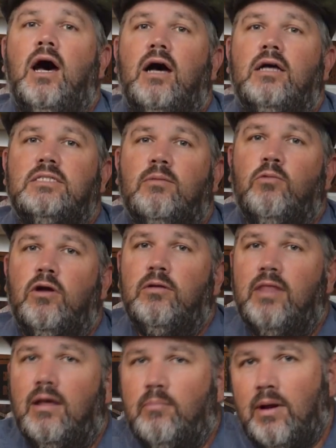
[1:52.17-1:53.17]
somewhere
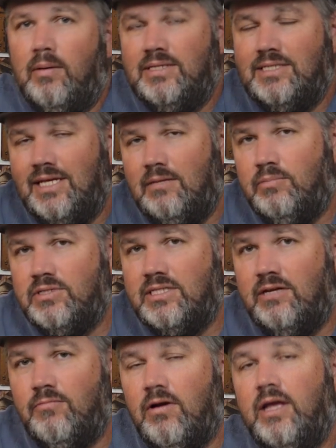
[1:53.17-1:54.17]
in that probably
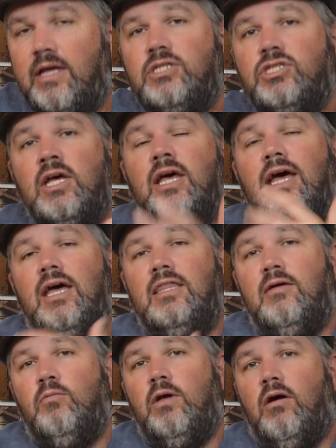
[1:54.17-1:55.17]
10% range. And
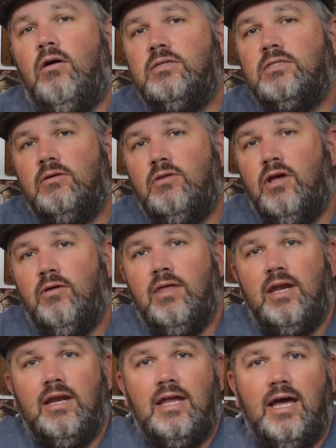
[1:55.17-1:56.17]
then we also know
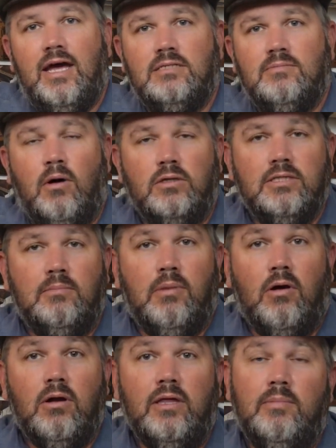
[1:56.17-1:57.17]
that it has malted
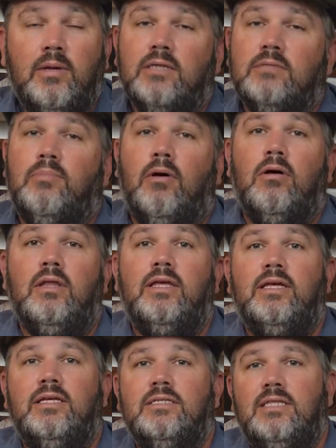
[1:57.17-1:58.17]
barley, because
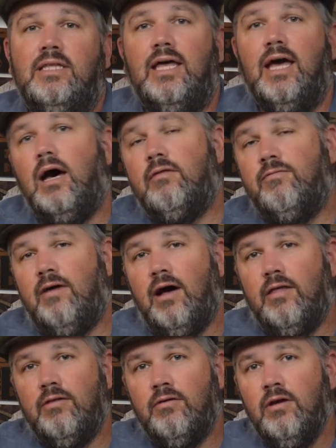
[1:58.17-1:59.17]
barley is the
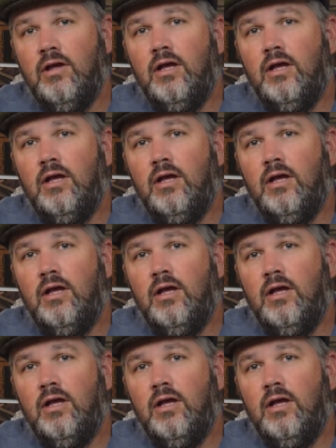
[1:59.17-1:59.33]
godfather